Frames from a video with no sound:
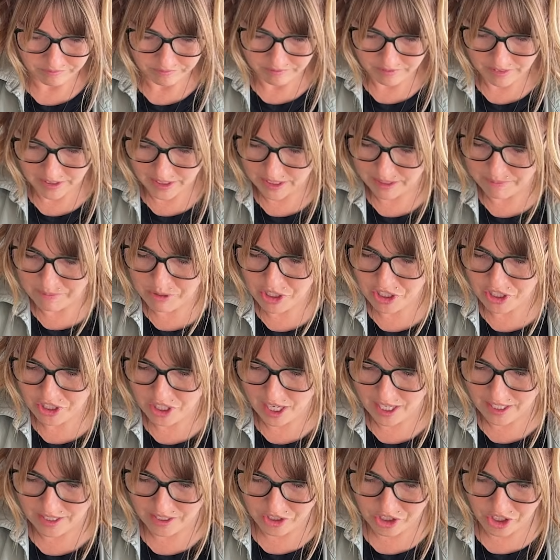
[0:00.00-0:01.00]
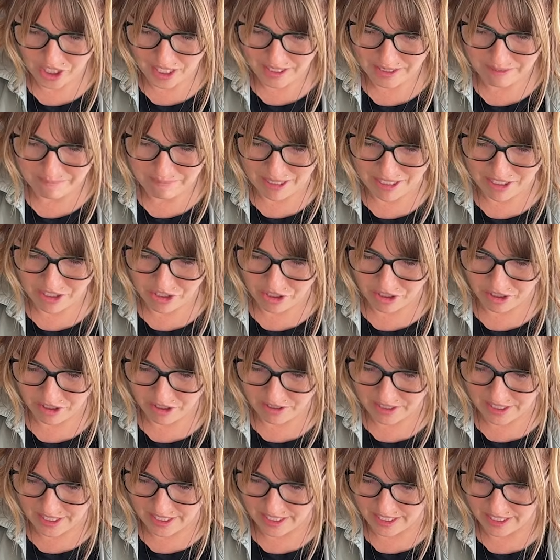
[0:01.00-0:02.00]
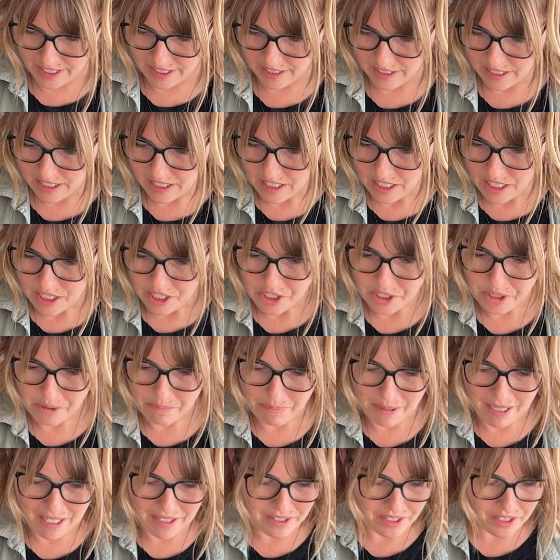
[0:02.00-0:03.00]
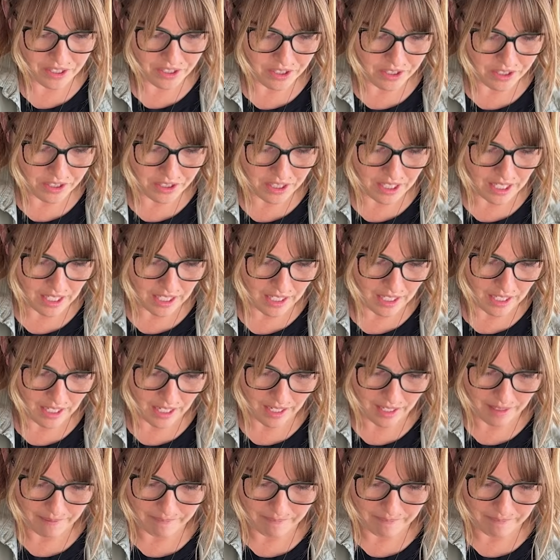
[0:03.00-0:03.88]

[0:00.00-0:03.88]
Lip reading: And I'm just kind of trying to make sure that I spread the